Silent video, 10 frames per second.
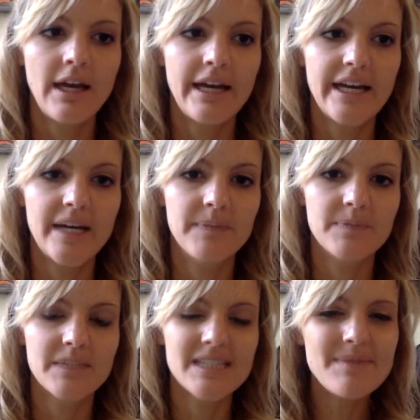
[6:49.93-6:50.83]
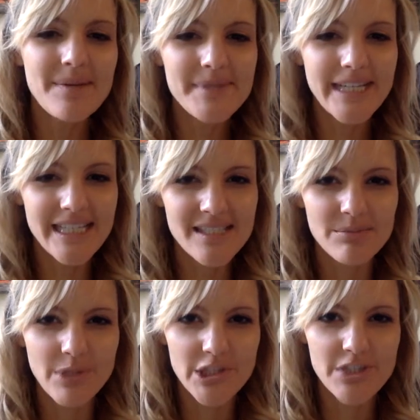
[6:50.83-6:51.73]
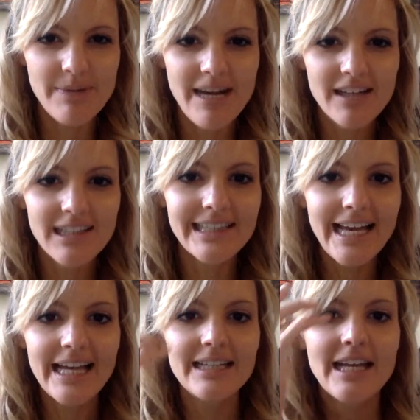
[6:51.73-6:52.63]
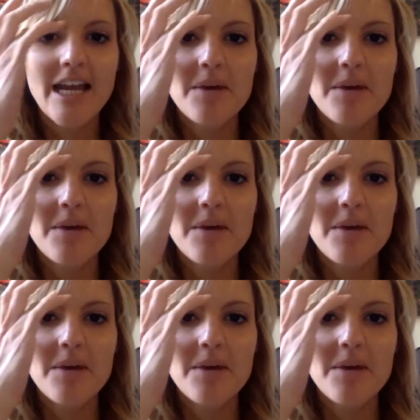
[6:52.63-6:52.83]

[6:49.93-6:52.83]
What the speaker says: Sometimes I get some pushback on that,